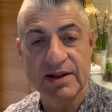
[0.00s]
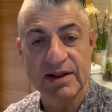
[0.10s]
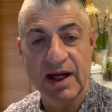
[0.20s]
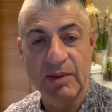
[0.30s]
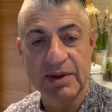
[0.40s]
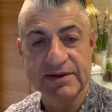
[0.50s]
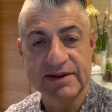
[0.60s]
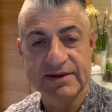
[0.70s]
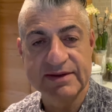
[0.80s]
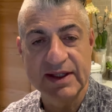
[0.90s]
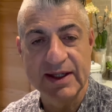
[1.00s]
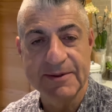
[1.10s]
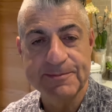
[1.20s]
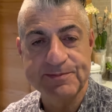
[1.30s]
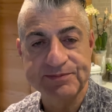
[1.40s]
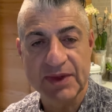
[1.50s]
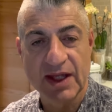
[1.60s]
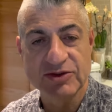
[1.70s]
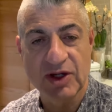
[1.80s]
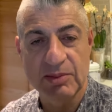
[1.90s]
Help us to see a
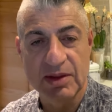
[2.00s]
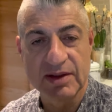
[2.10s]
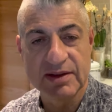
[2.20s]
trouble